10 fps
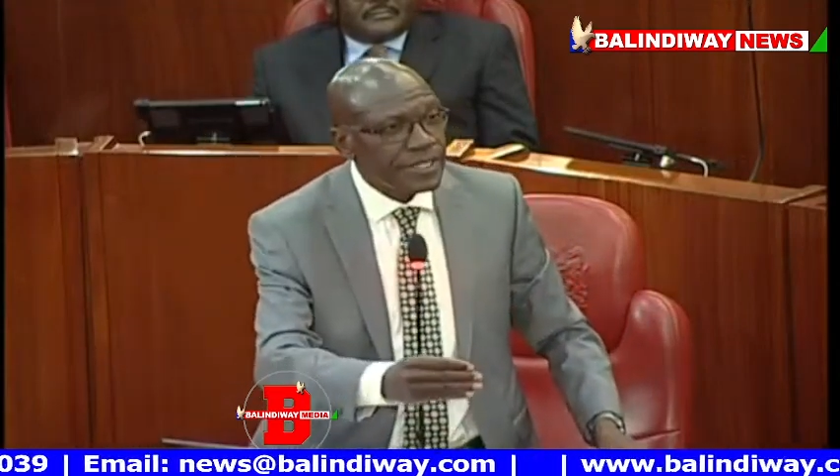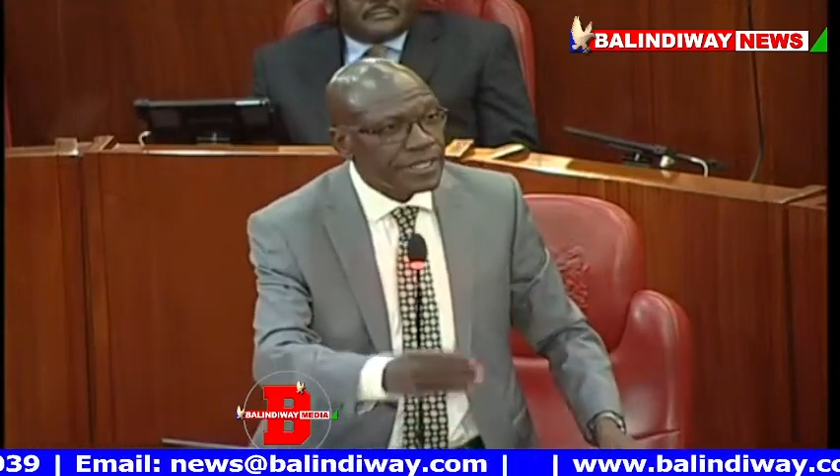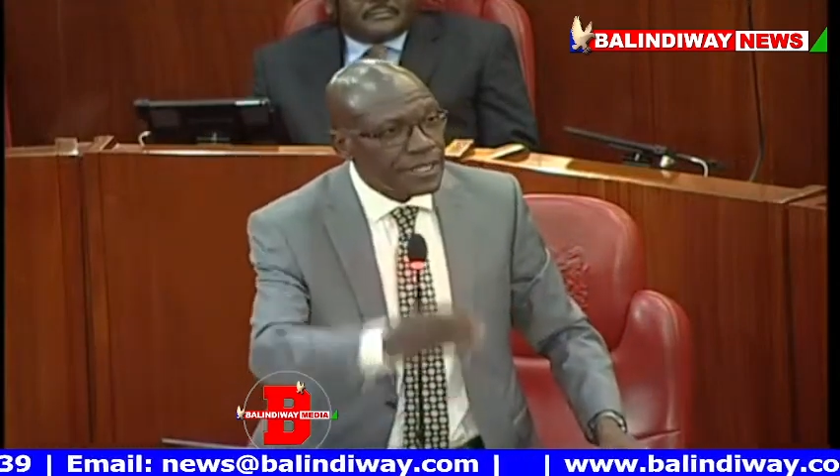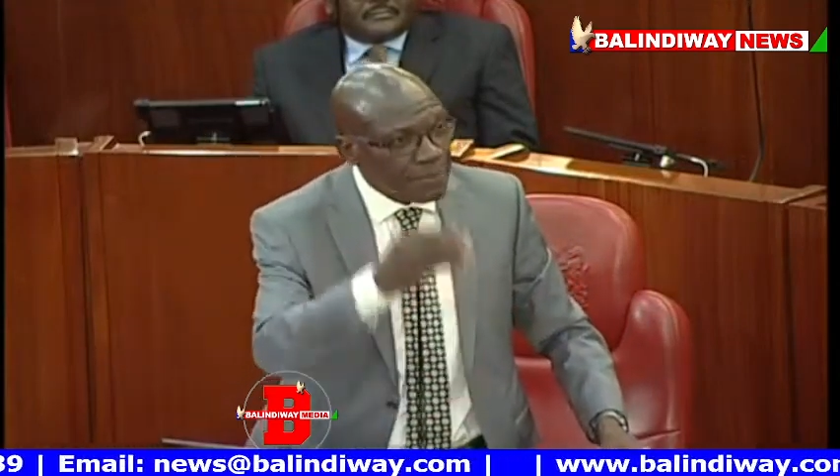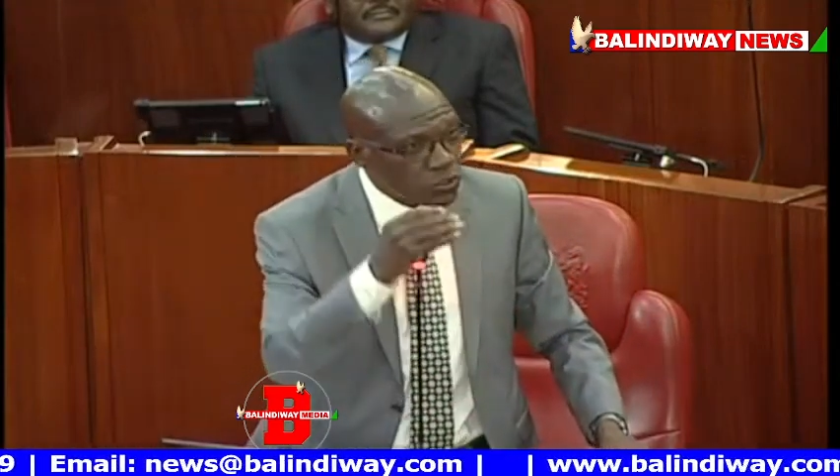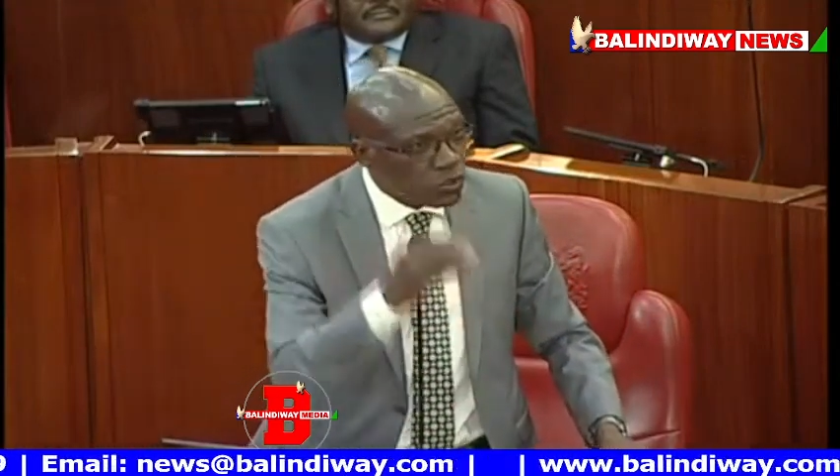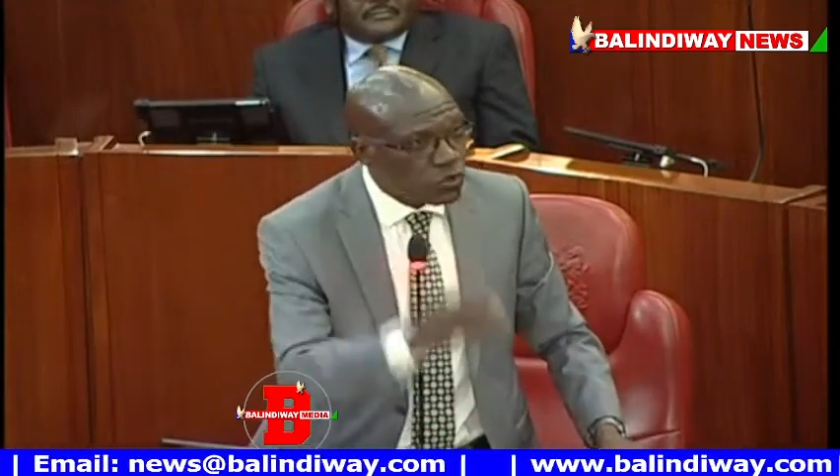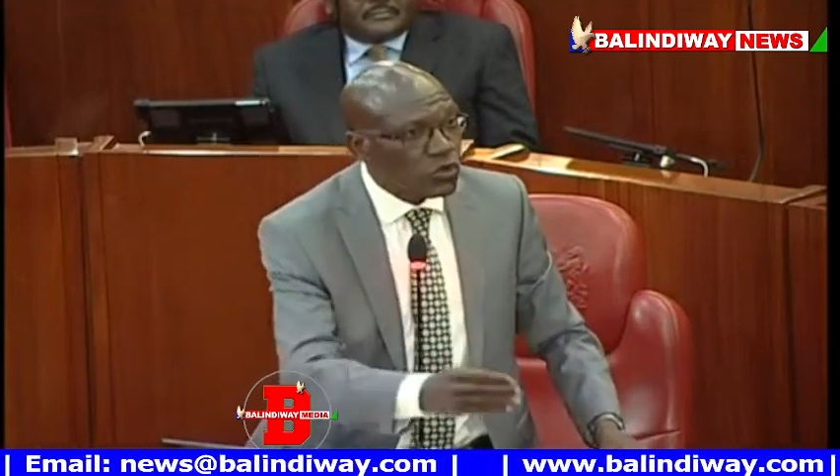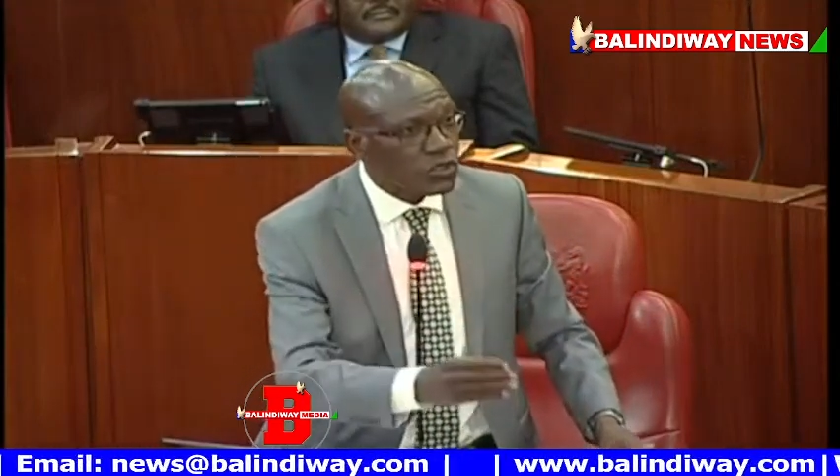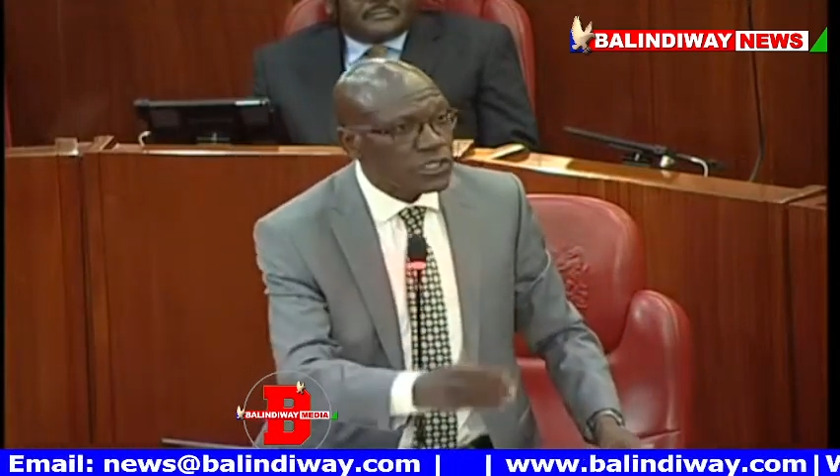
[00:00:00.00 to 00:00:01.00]
in
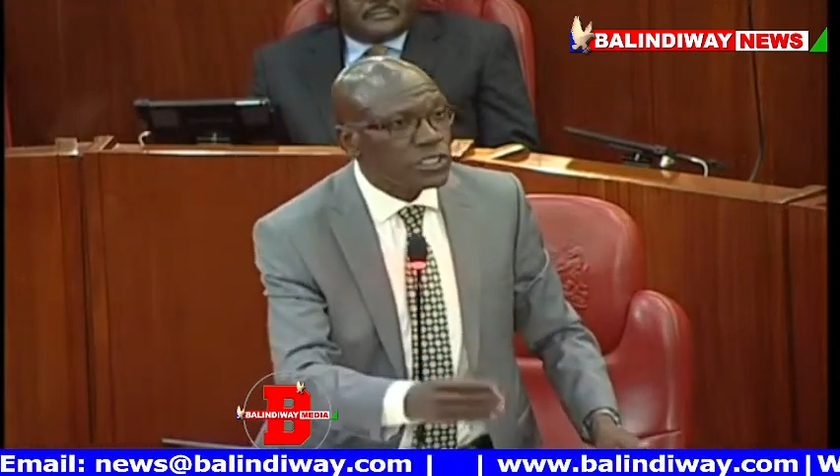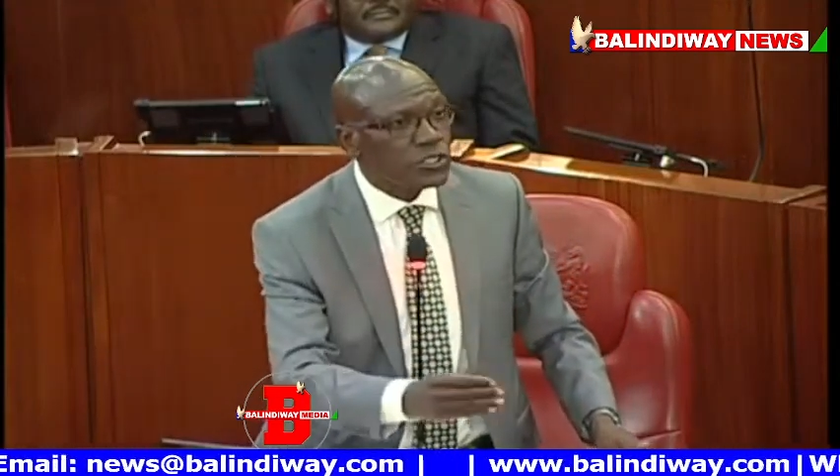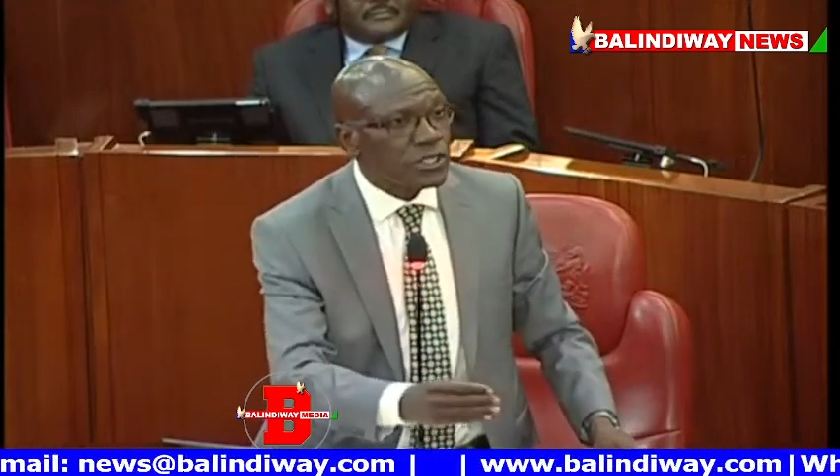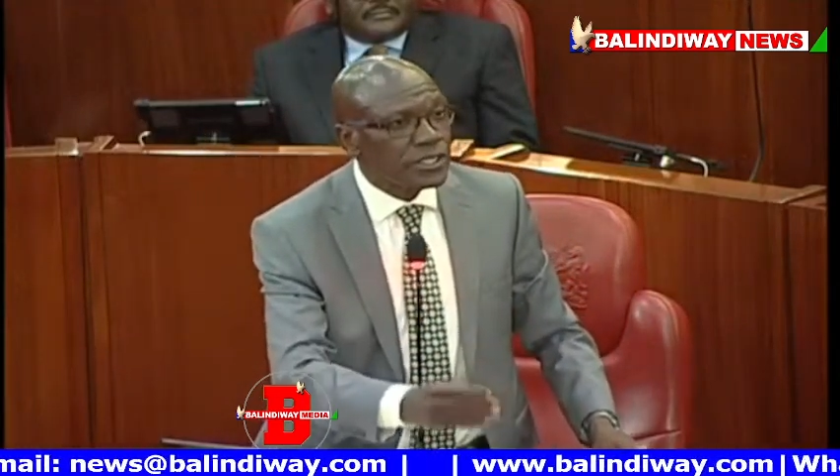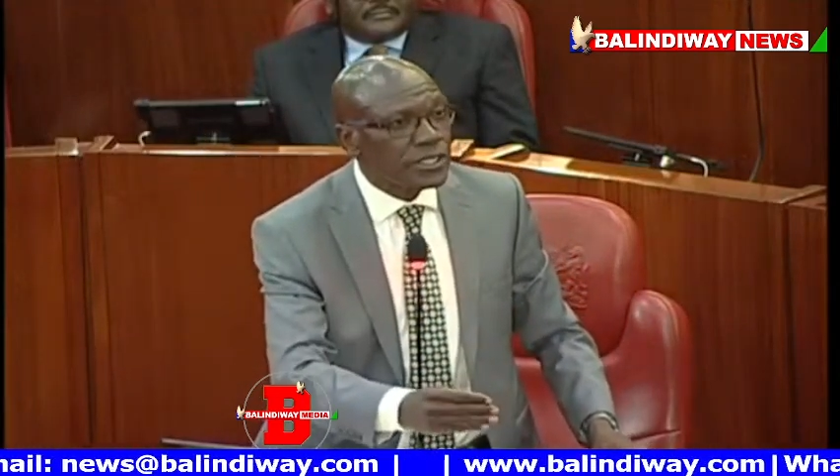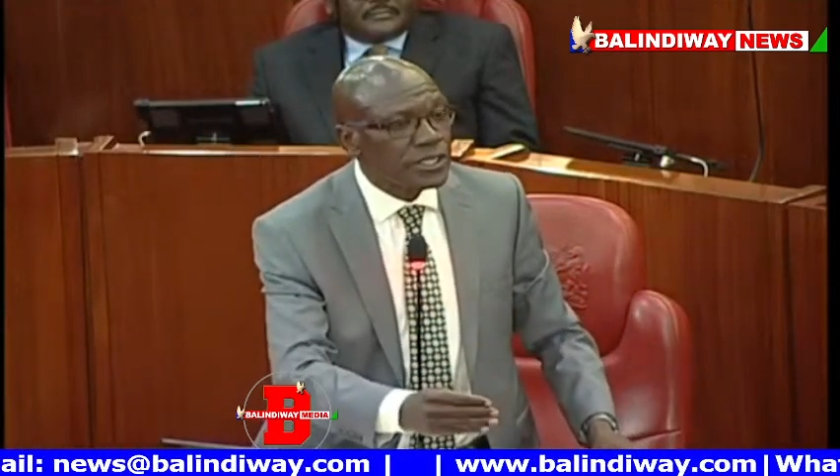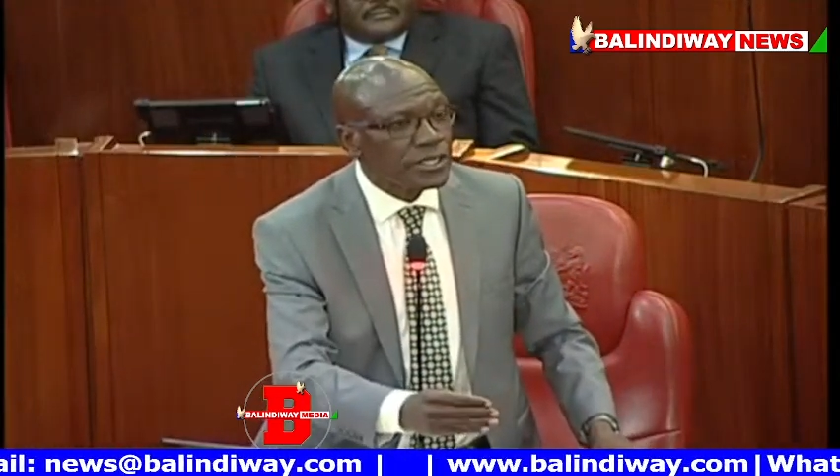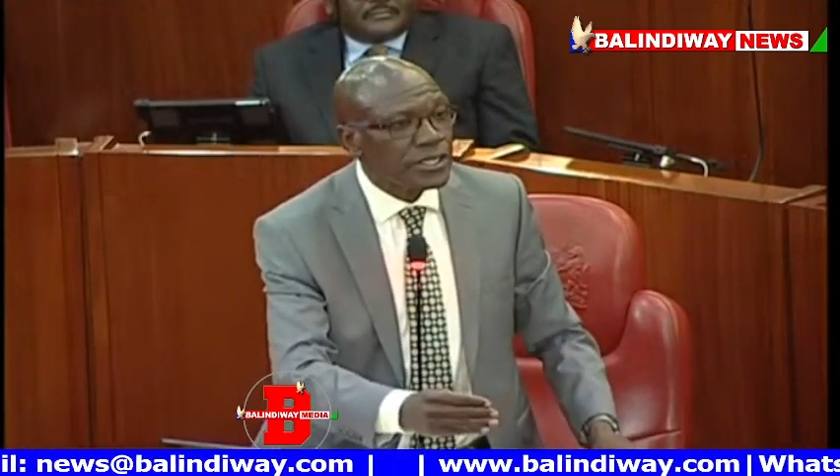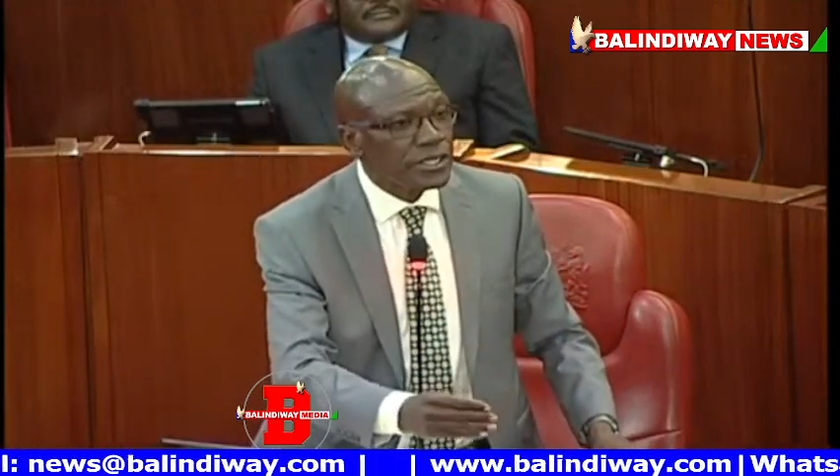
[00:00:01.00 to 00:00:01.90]
Matungu constituency